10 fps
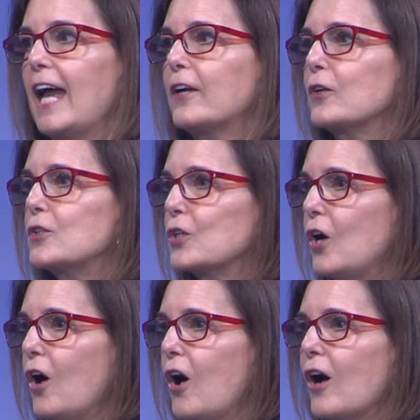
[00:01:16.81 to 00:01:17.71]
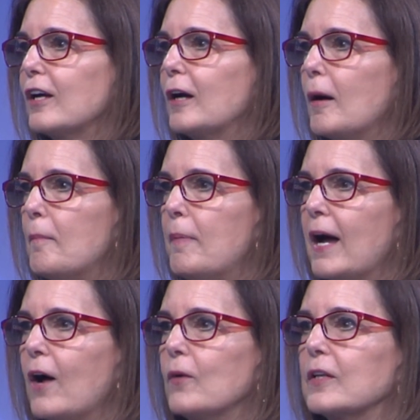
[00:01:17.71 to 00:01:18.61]
and could talk
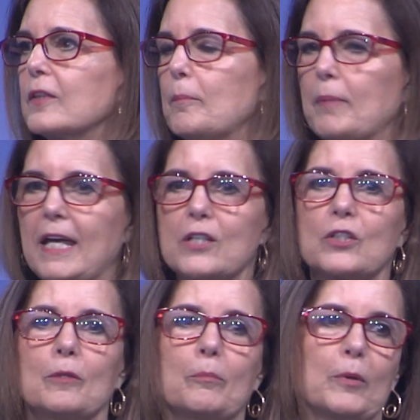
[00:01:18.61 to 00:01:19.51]
about the patient